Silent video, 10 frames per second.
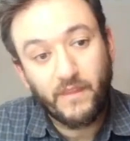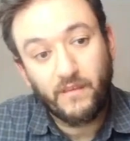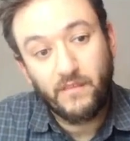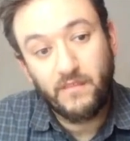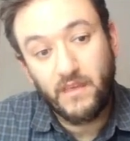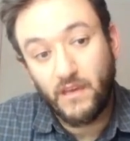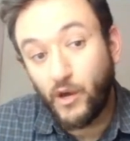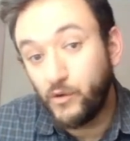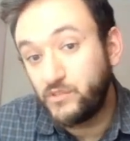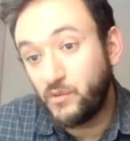The
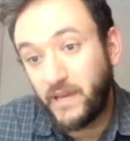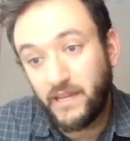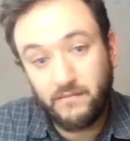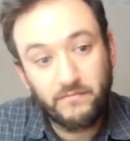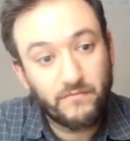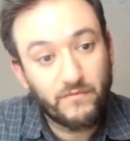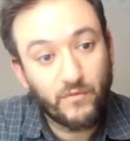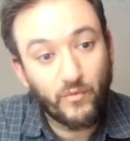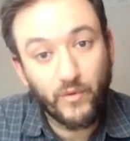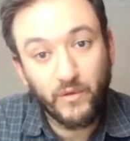codomain
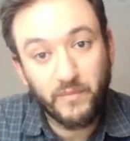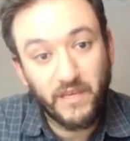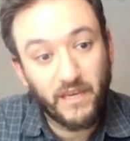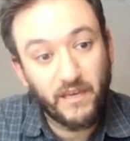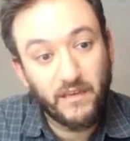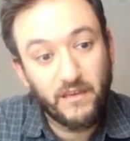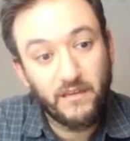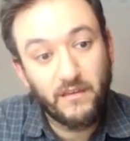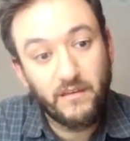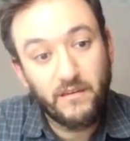will be
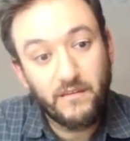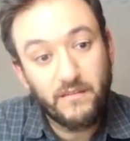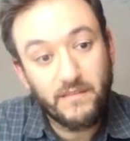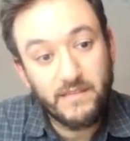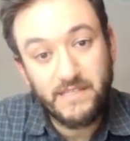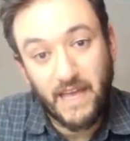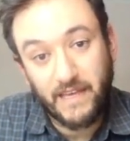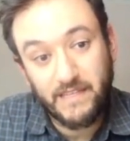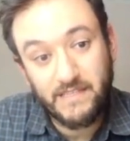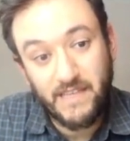the
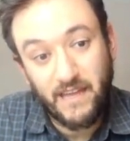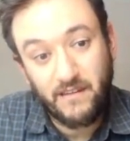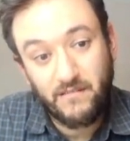second set.